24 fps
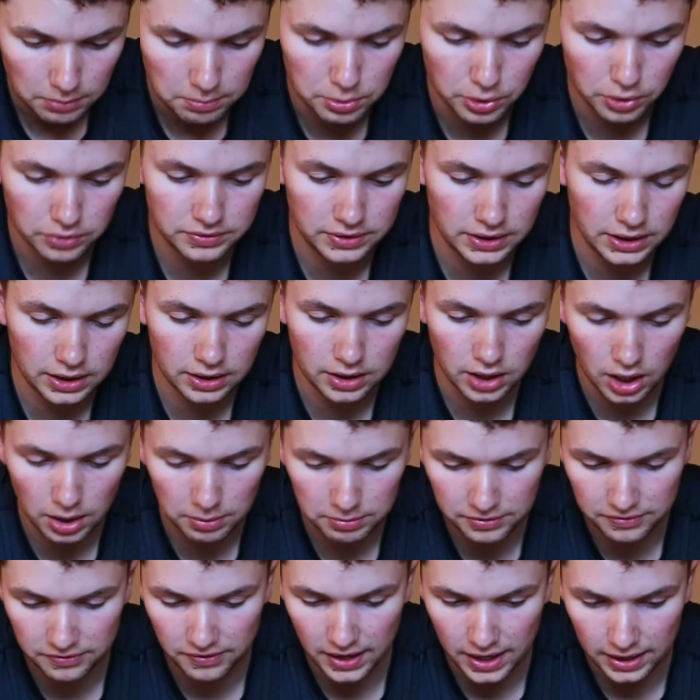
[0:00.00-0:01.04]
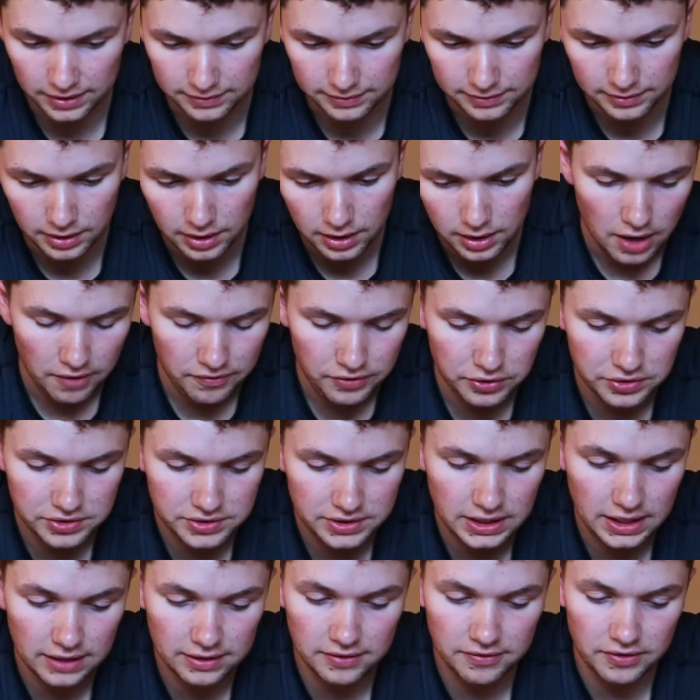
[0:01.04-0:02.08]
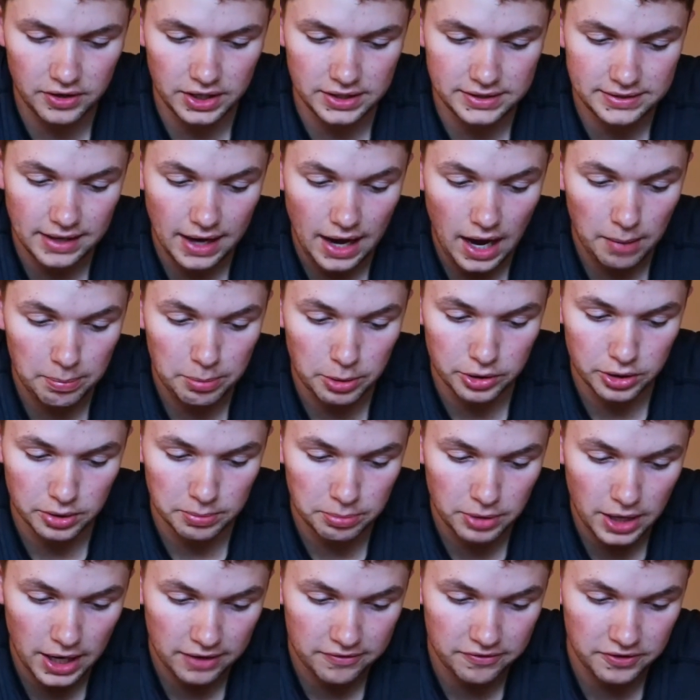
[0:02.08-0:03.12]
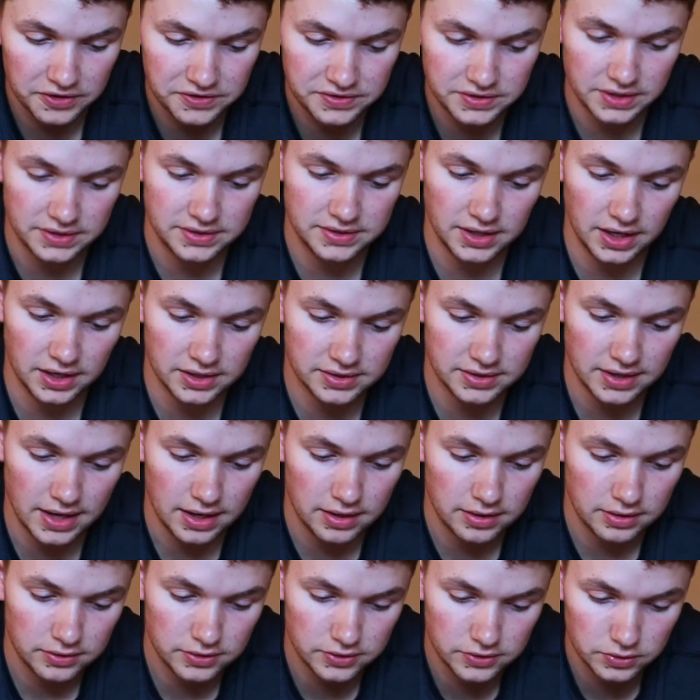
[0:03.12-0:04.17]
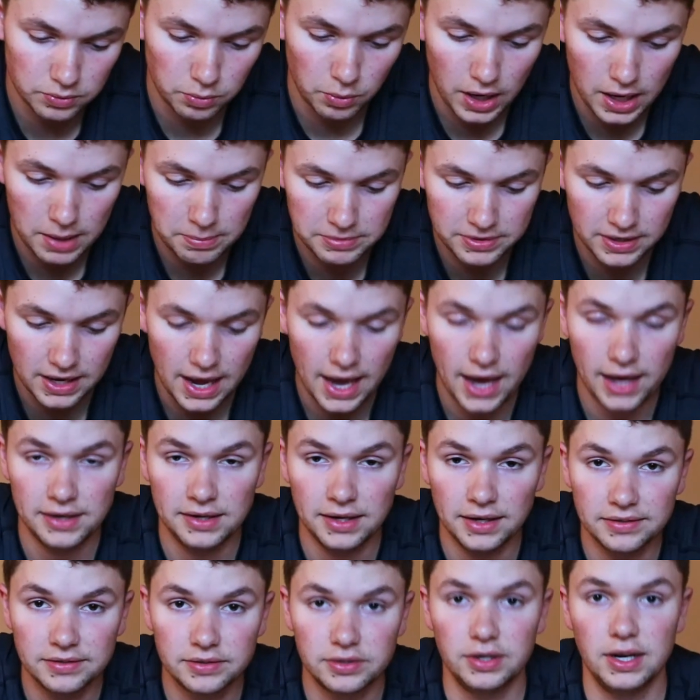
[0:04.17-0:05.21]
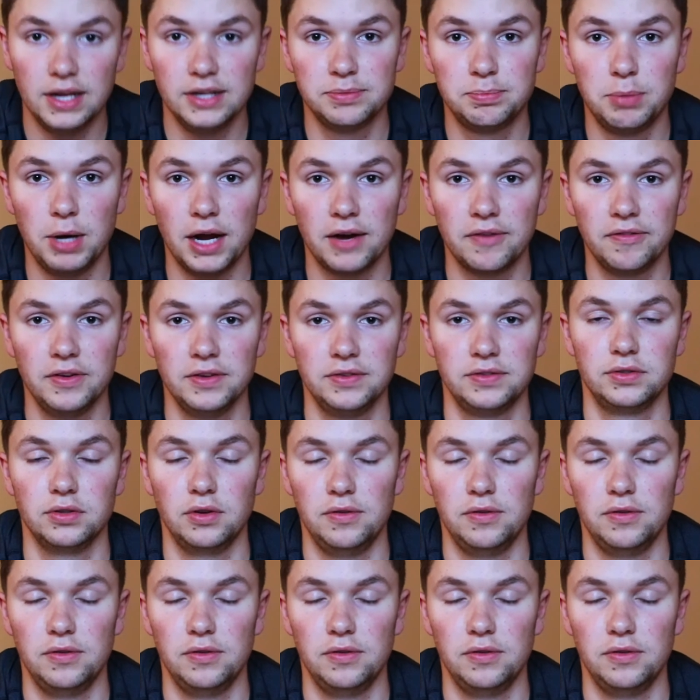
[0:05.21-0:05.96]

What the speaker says: Protein, carbs, fats. If you see at the very top under breakfast, it says swipe to add yesterday's breakfast.